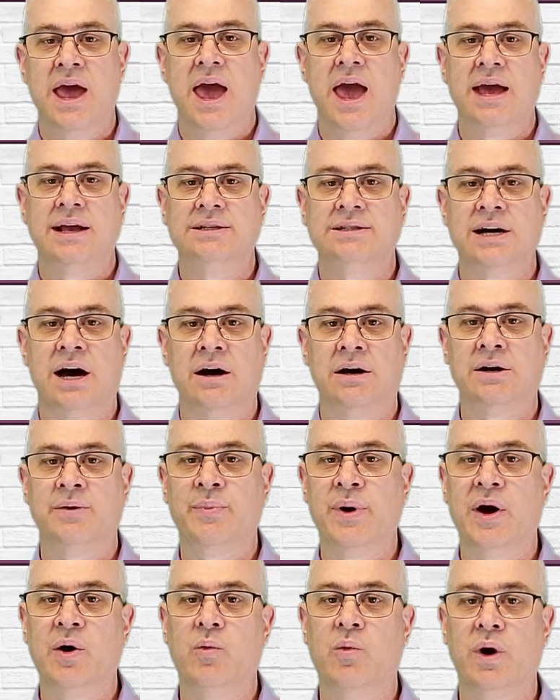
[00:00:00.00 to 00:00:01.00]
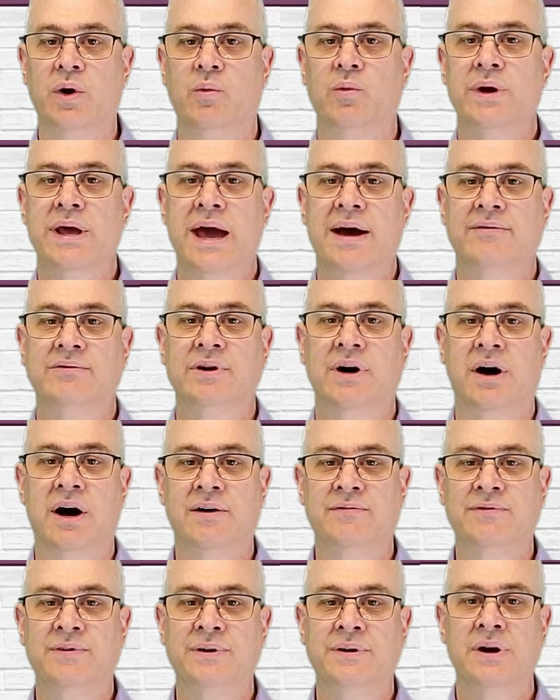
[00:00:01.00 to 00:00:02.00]
and talk about what we have to
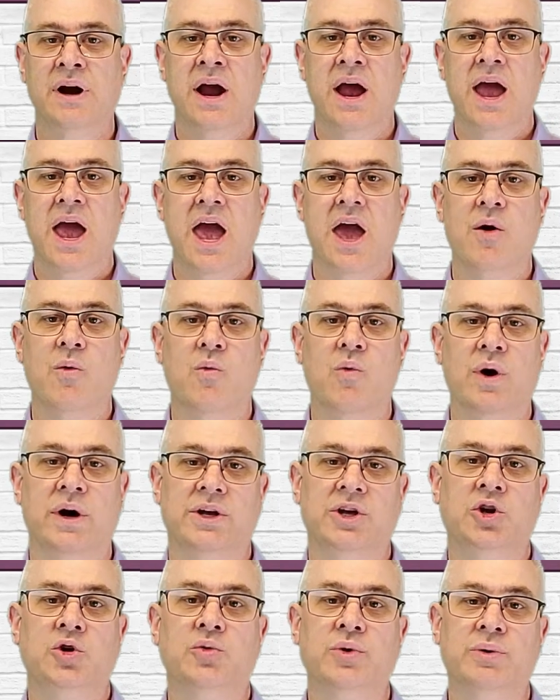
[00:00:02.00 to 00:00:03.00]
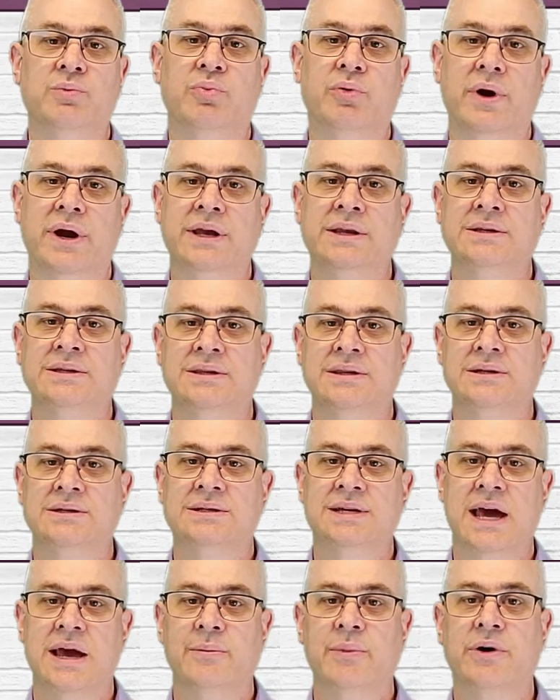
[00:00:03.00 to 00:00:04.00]
offer and what you would bring to the
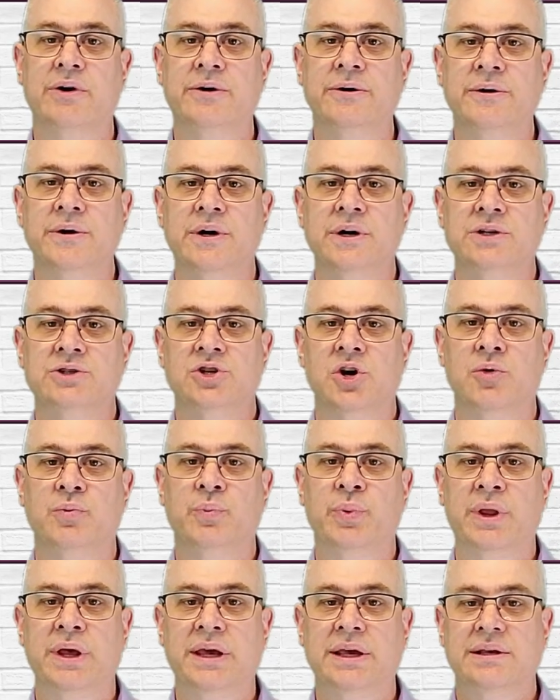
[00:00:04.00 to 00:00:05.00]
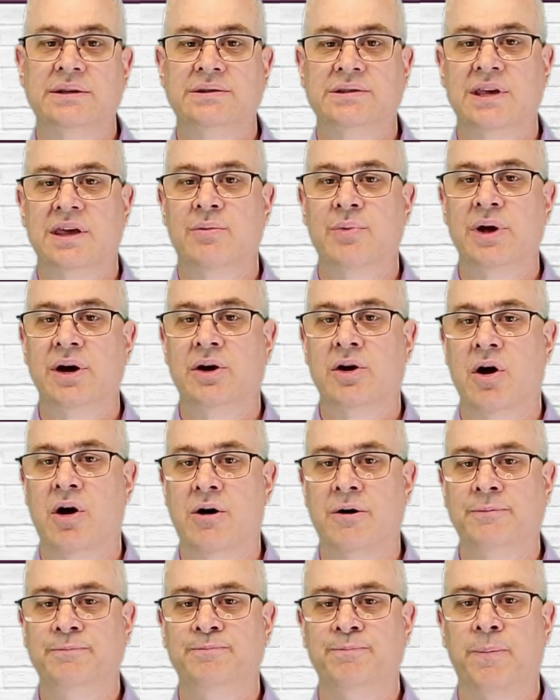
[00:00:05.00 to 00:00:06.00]
table. So please give me a
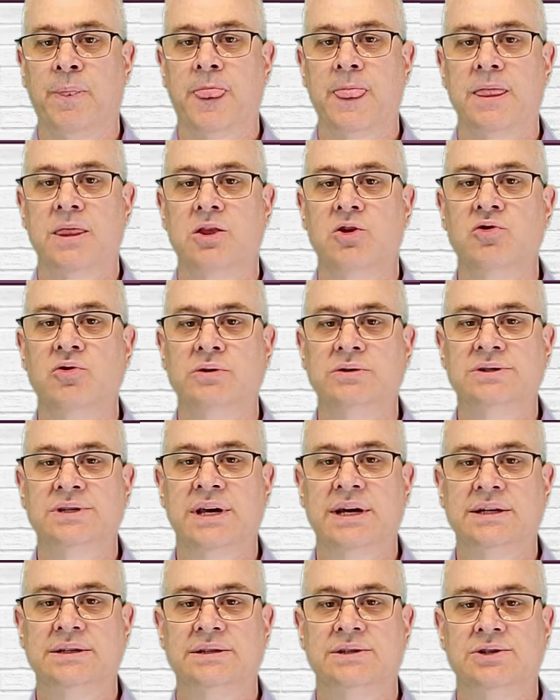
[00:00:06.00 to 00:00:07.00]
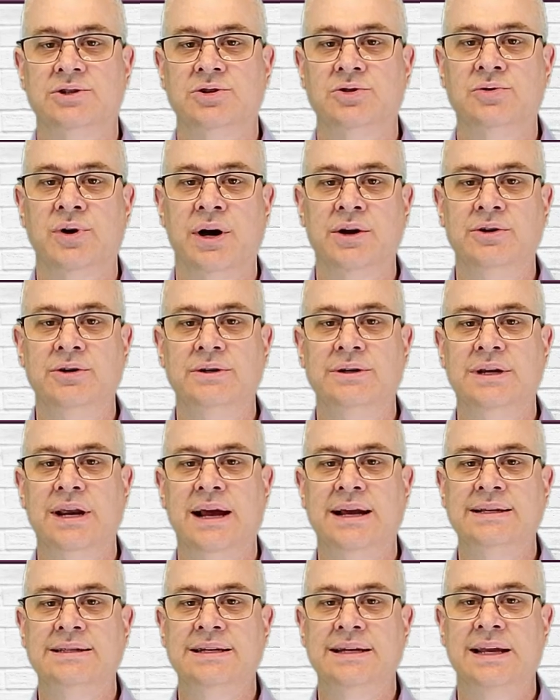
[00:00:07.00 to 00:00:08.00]
call, 206 200
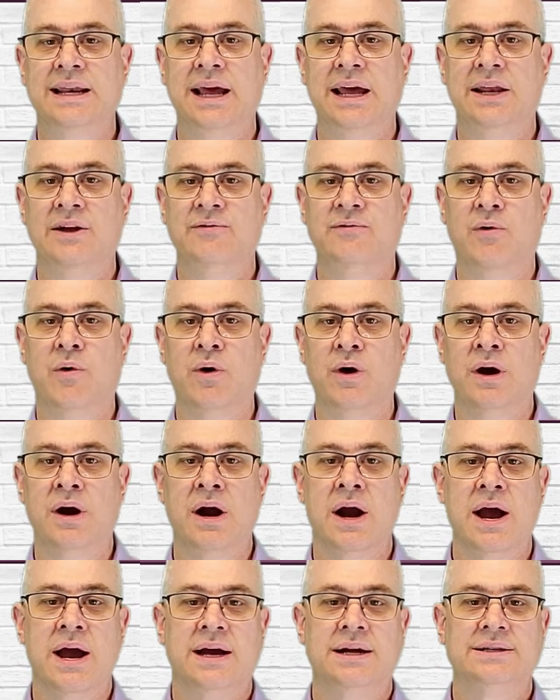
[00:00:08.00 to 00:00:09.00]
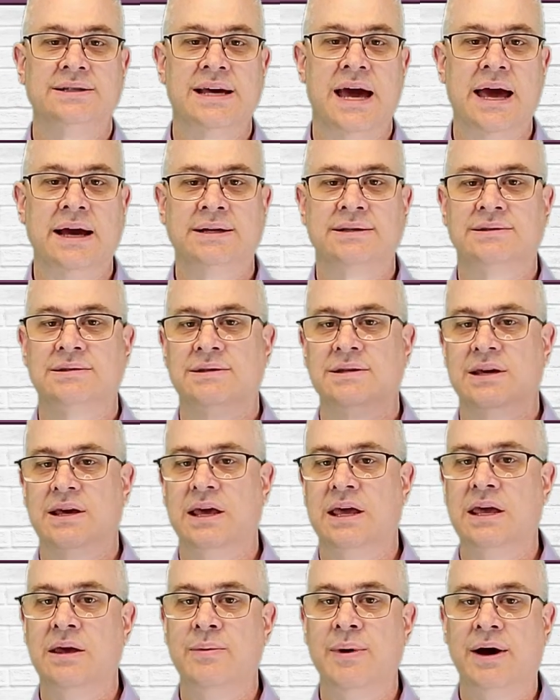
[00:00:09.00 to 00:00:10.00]
1984, text,
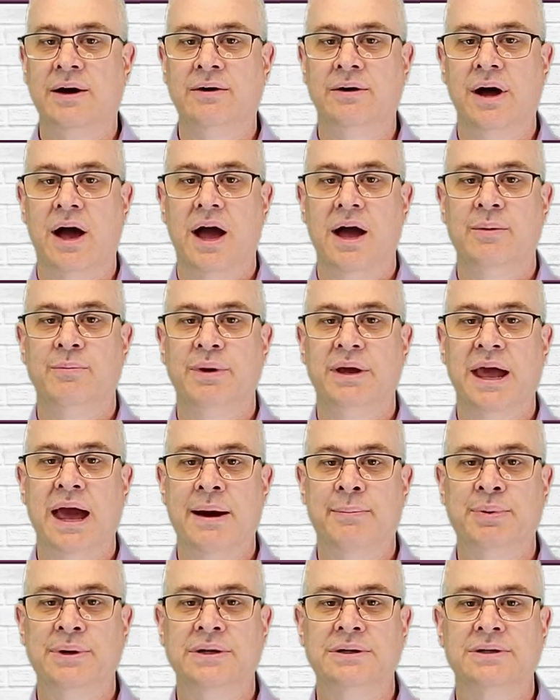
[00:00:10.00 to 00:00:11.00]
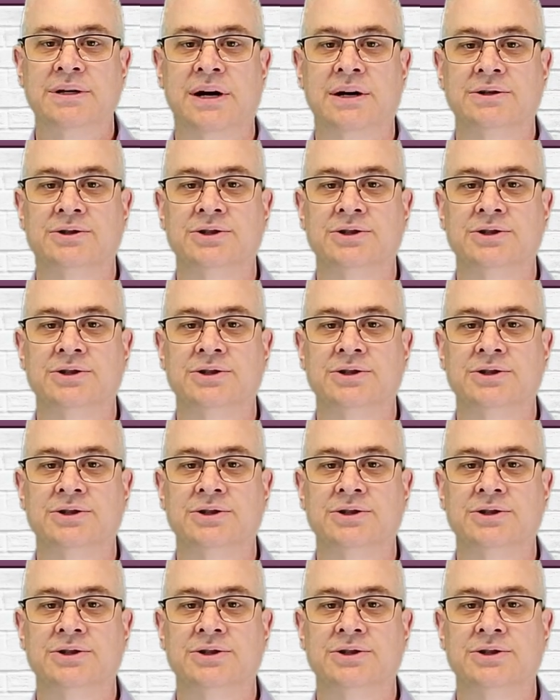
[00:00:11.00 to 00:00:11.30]
email. I'd be happy to talk